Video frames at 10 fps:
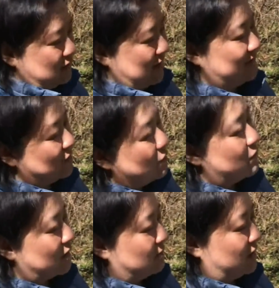I don't
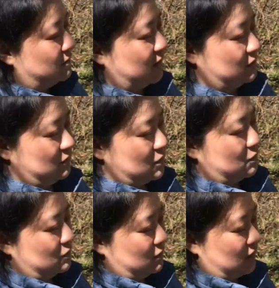recommend it because
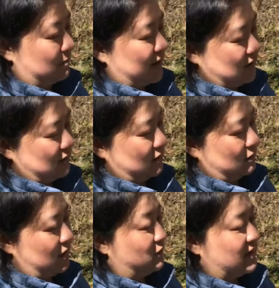it might
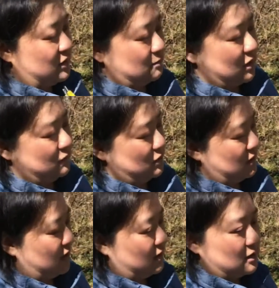irritate your mouth when
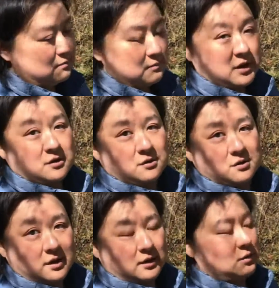you're eating it because you're
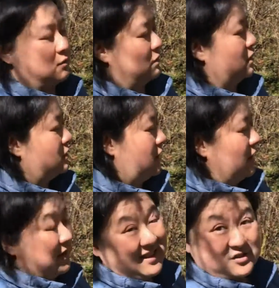dealing with raw,
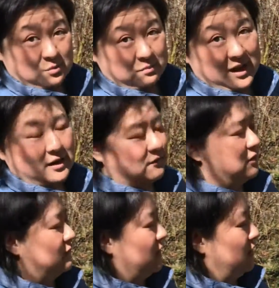unless you blend it
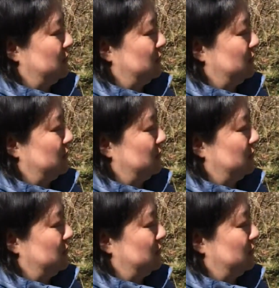very fine.